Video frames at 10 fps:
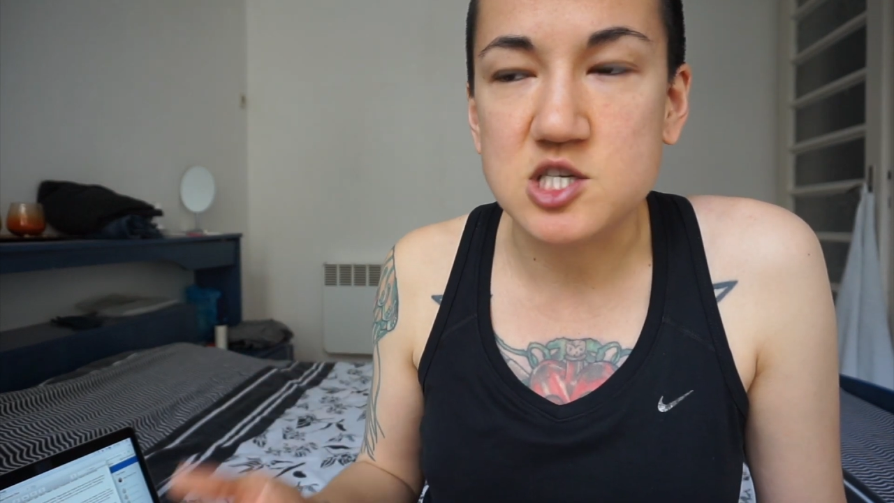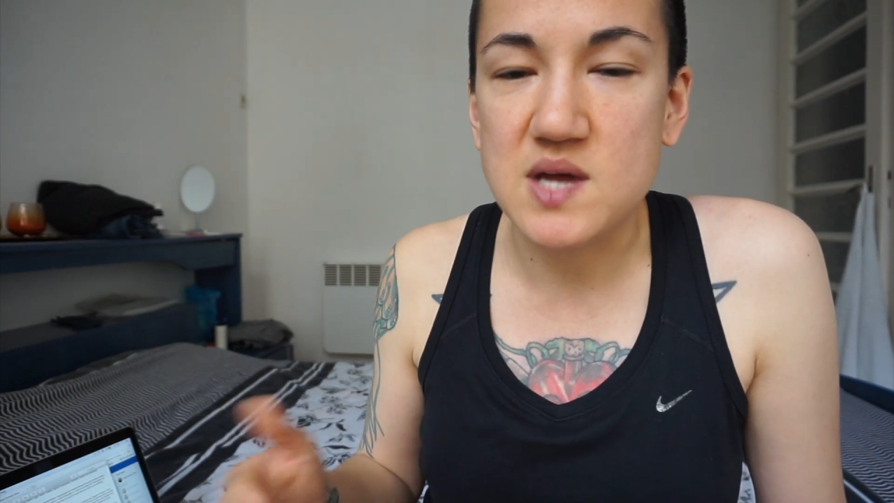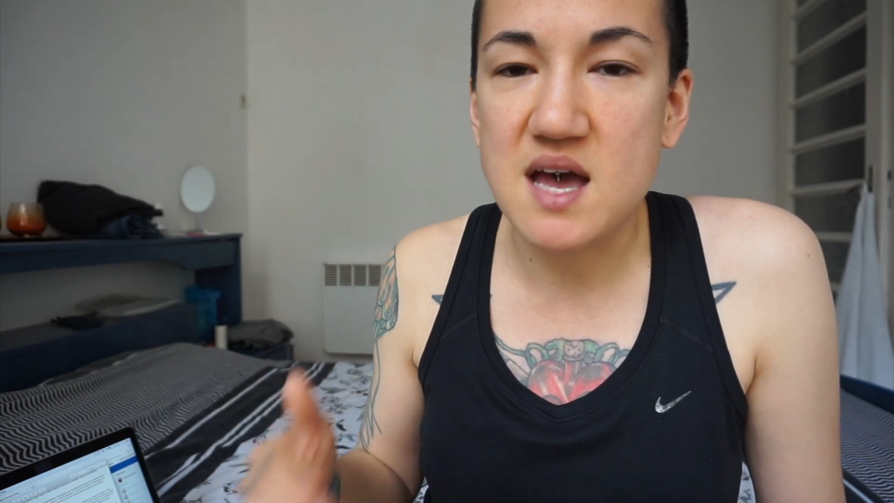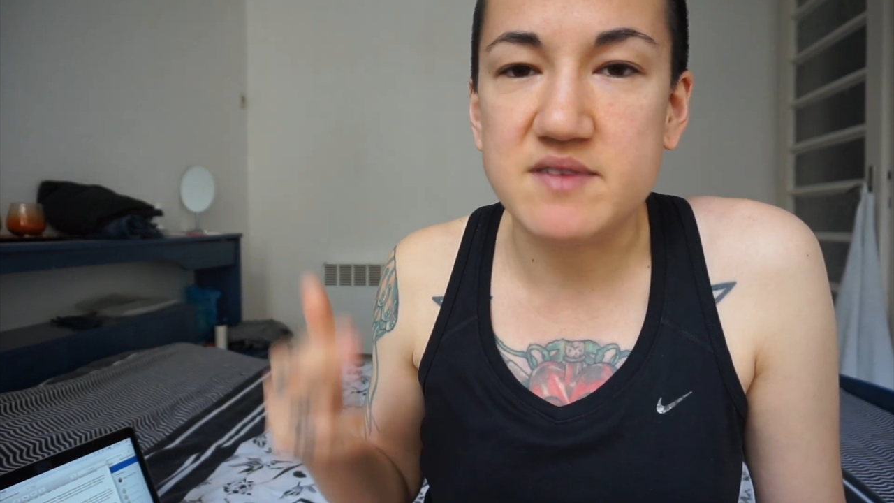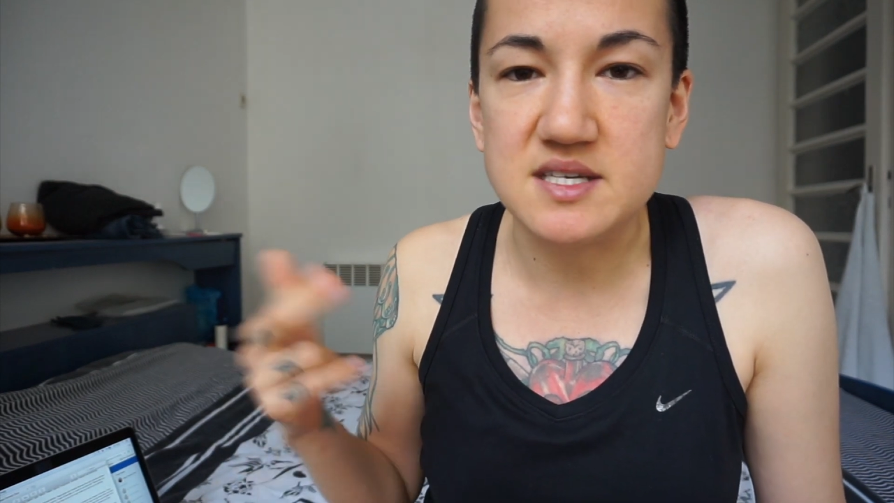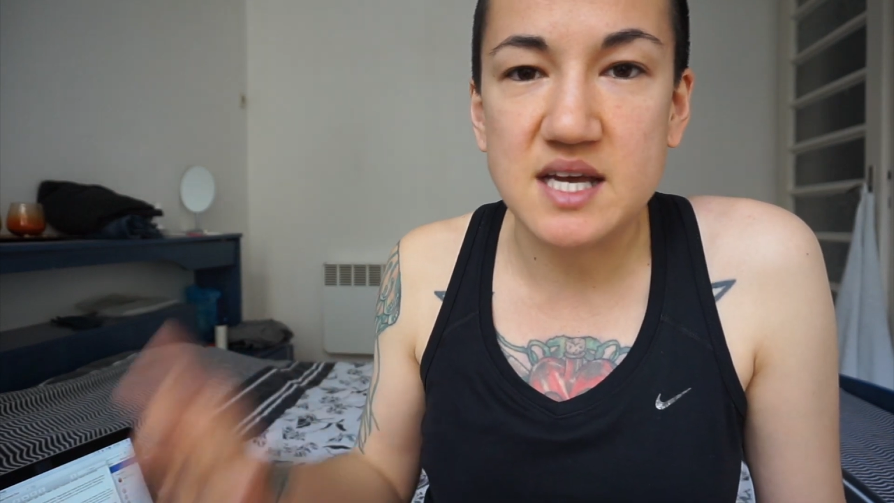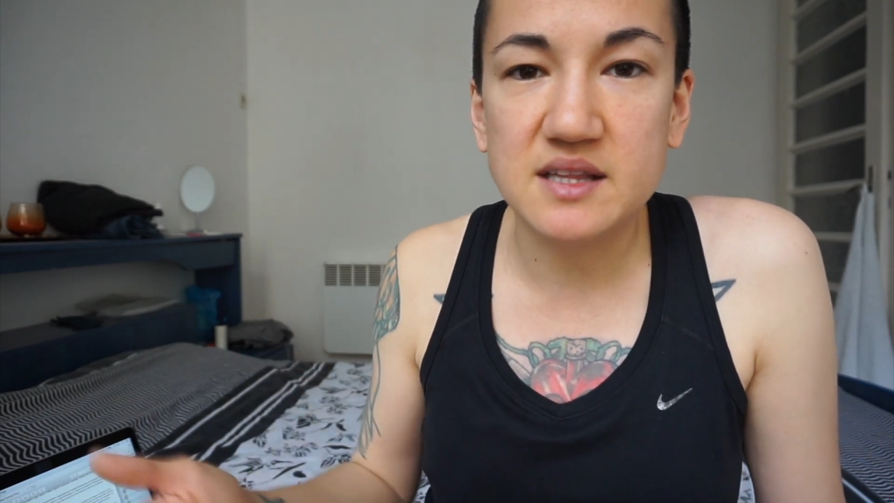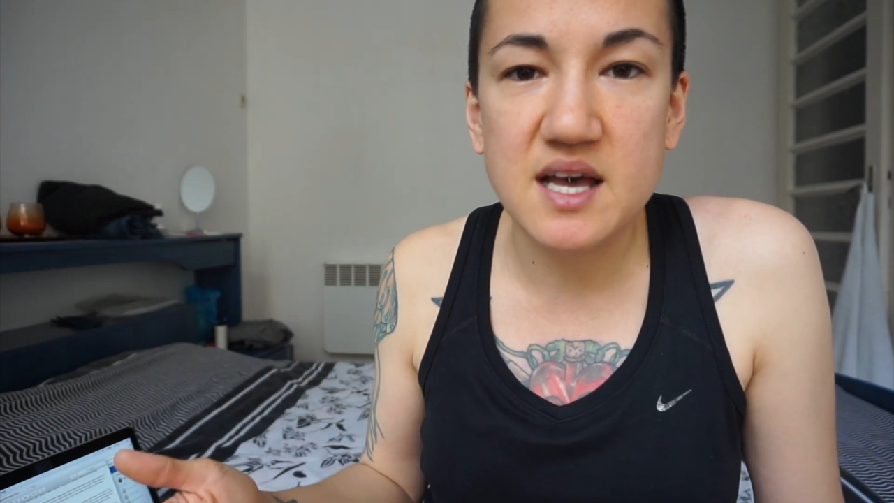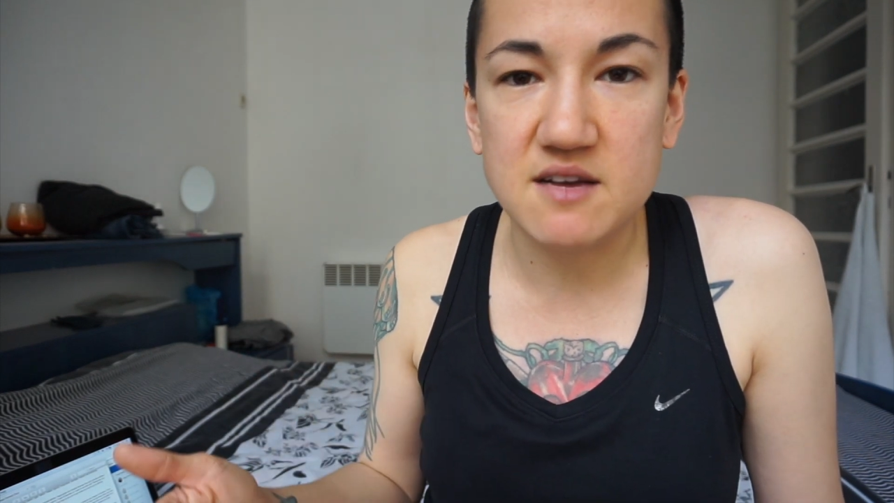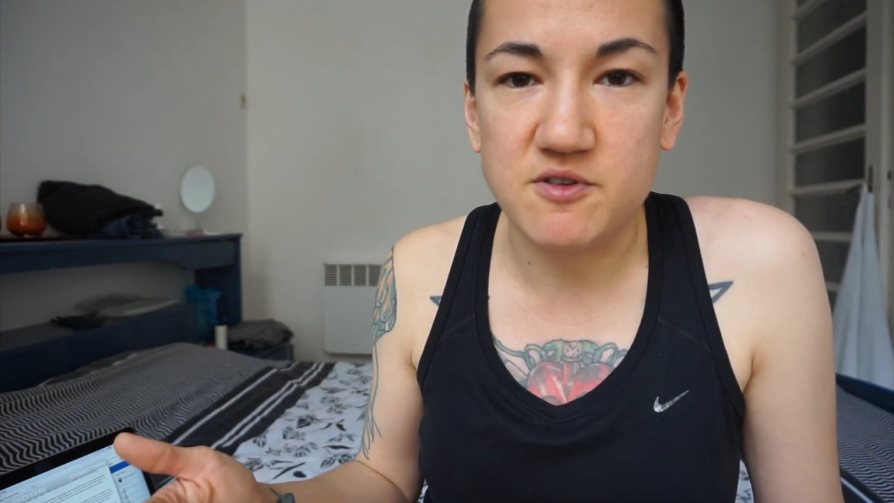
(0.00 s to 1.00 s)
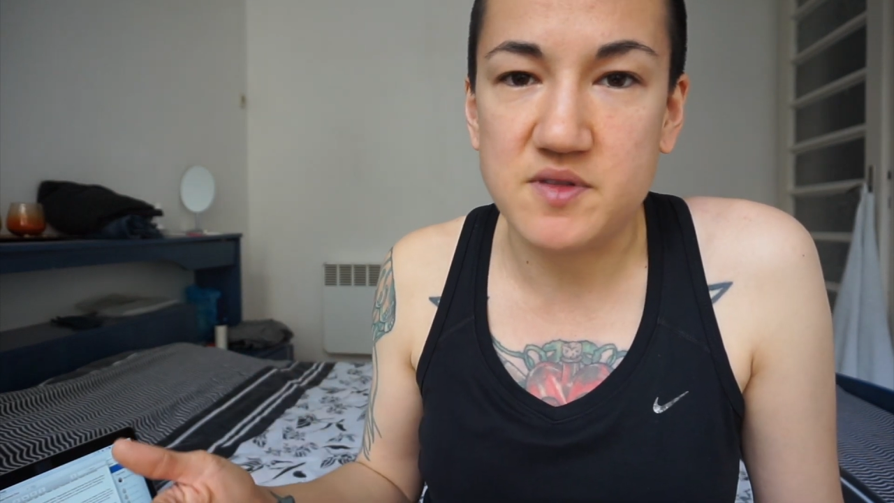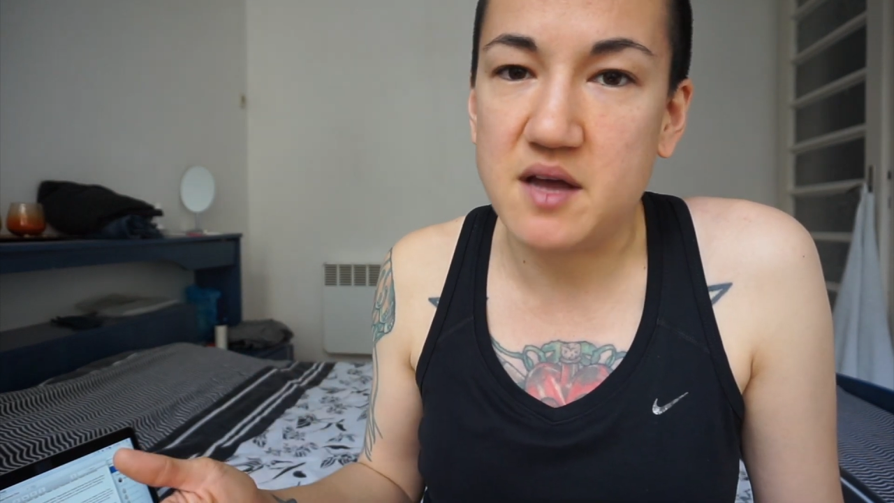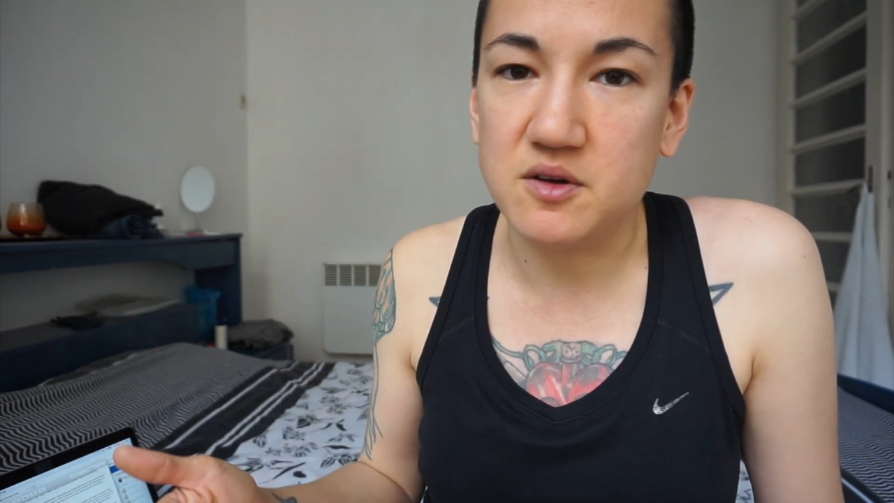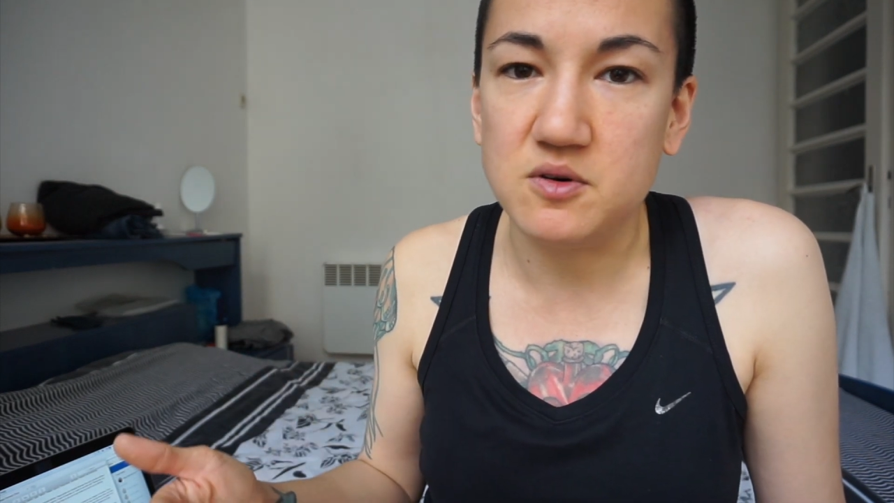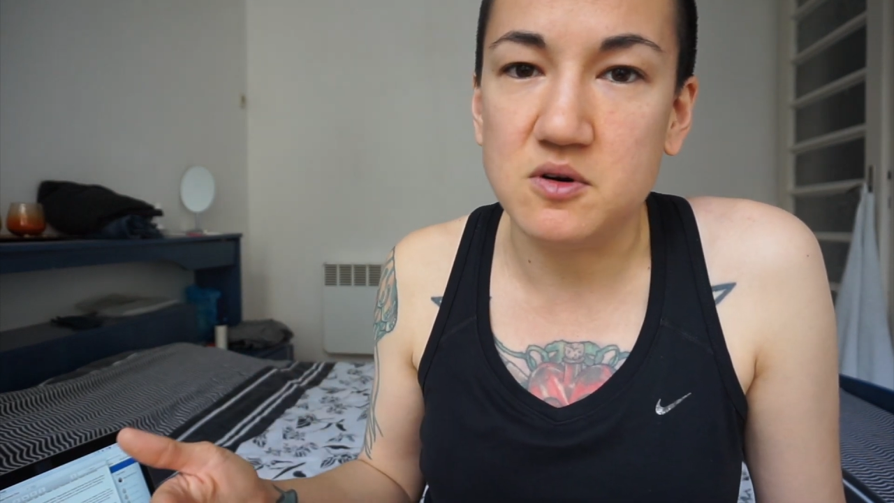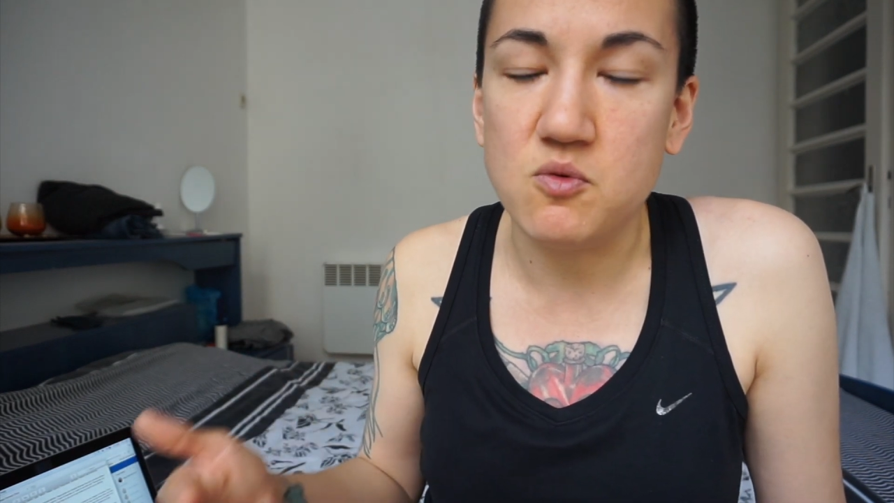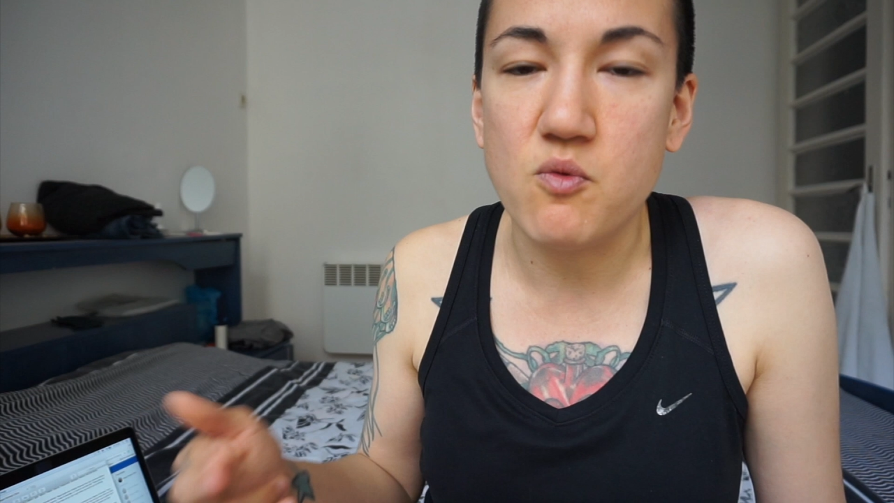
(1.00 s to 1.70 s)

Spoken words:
Do you have a deadline for that goal?